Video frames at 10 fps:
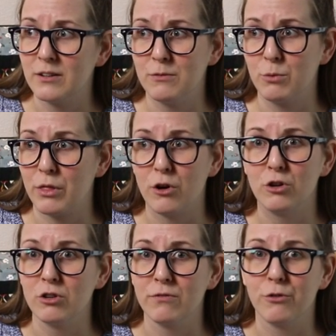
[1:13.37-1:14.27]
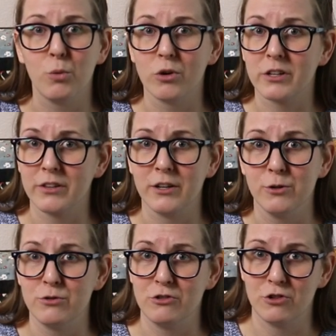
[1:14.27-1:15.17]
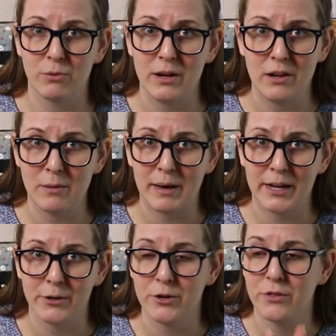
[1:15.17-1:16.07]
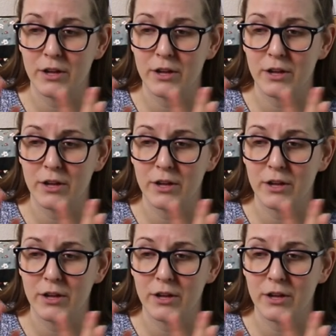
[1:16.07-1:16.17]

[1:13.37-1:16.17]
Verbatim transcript: with all of the work that goes into creating a pattern,